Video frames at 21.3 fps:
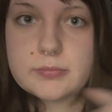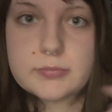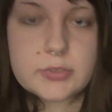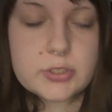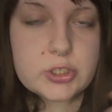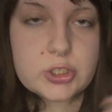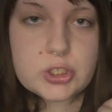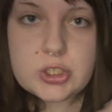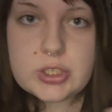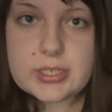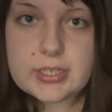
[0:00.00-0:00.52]

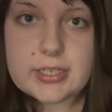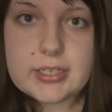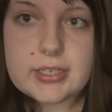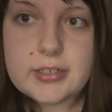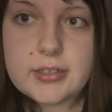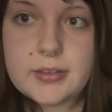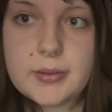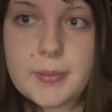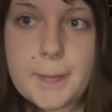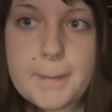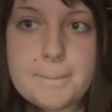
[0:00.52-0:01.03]

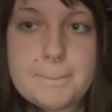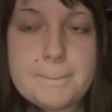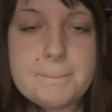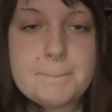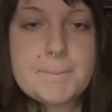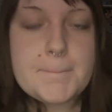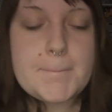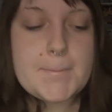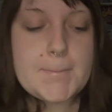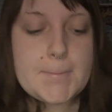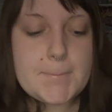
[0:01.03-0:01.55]
sheen,
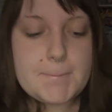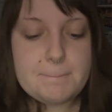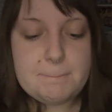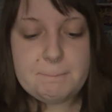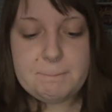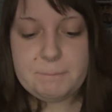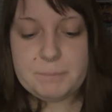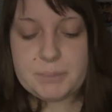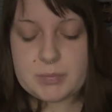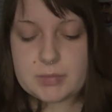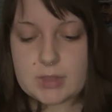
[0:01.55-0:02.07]

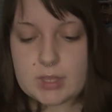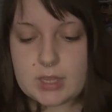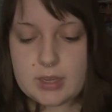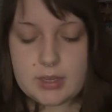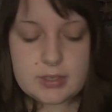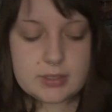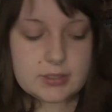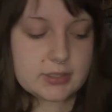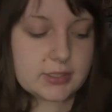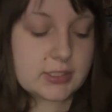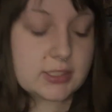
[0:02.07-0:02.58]

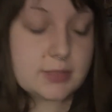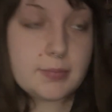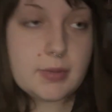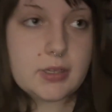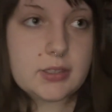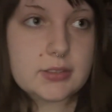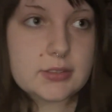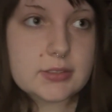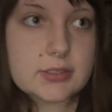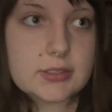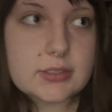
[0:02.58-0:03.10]
and it
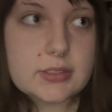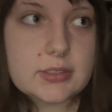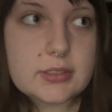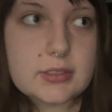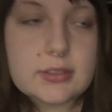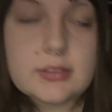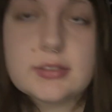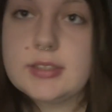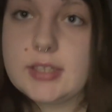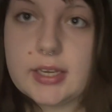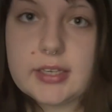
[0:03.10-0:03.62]
smells
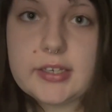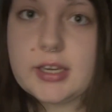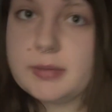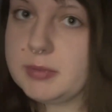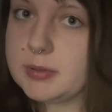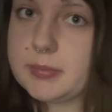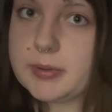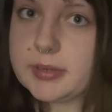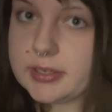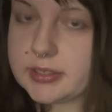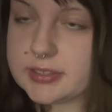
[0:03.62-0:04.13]
like gummy
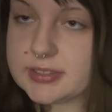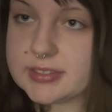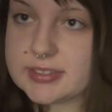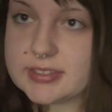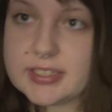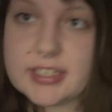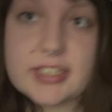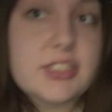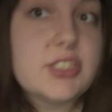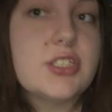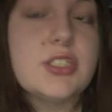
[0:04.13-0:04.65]
bears.
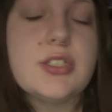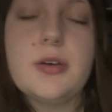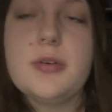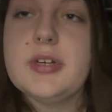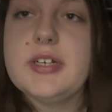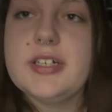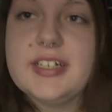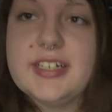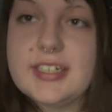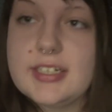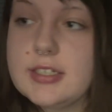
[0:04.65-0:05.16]
It's so
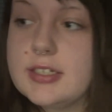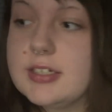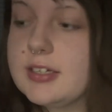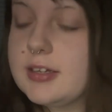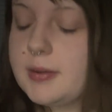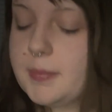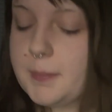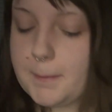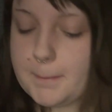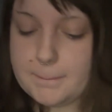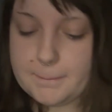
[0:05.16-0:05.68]
good.
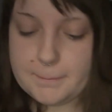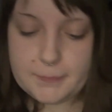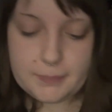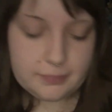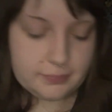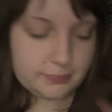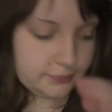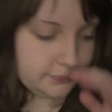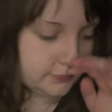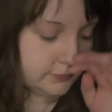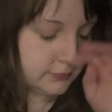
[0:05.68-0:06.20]

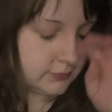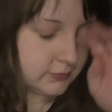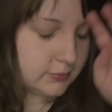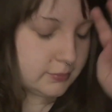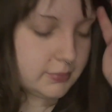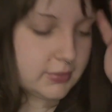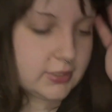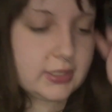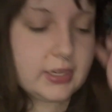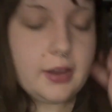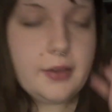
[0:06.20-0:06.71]

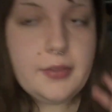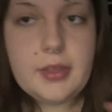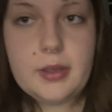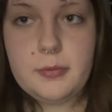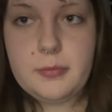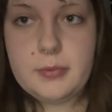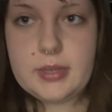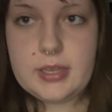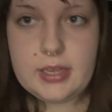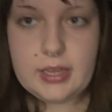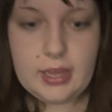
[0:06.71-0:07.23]
But now that
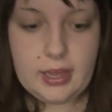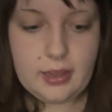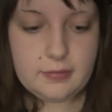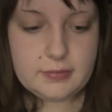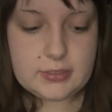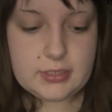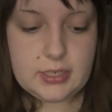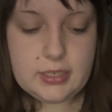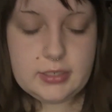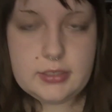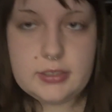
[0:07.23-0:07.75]
we have
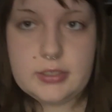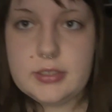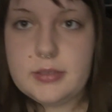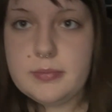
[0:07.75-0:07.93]
done your